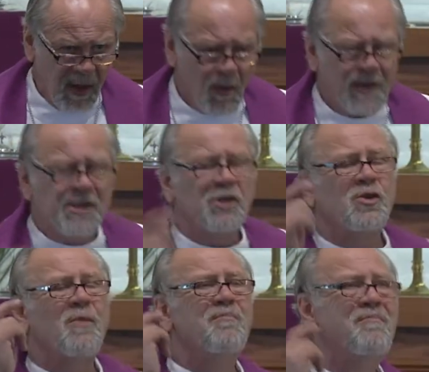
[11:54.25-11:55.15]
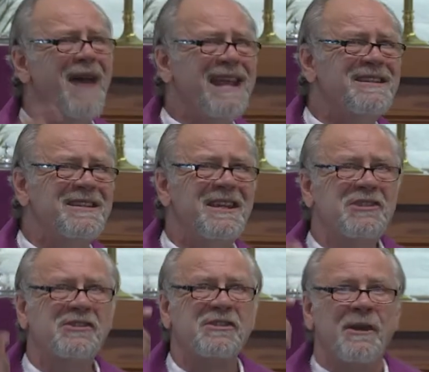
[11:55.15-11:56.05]
was a
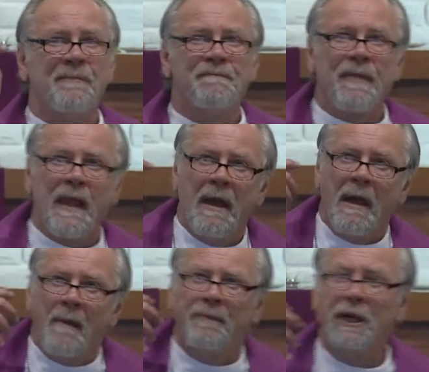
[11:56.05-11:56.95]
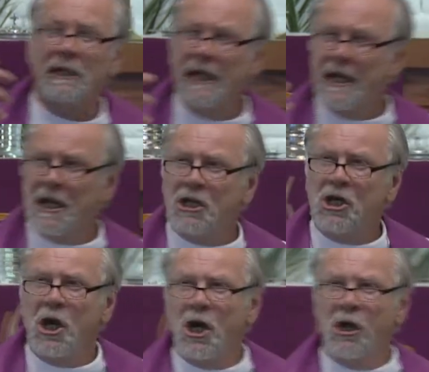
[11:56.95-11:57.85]
tremendous
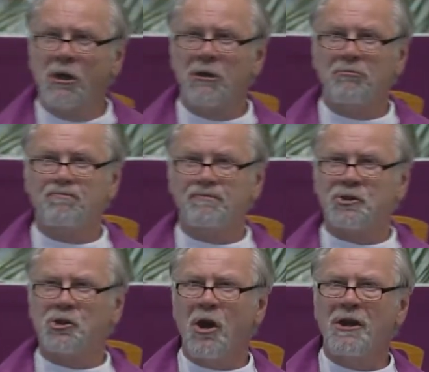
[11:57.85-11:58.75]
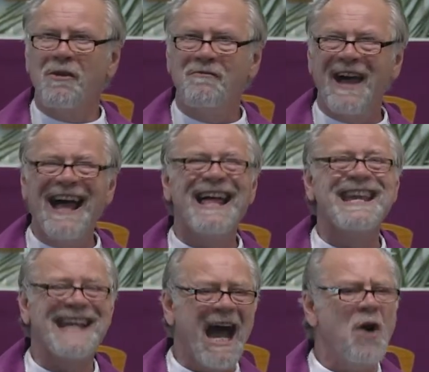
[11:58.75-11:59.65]
political sort of
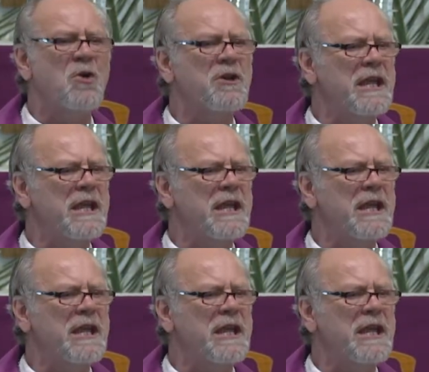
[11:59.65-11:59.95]
like our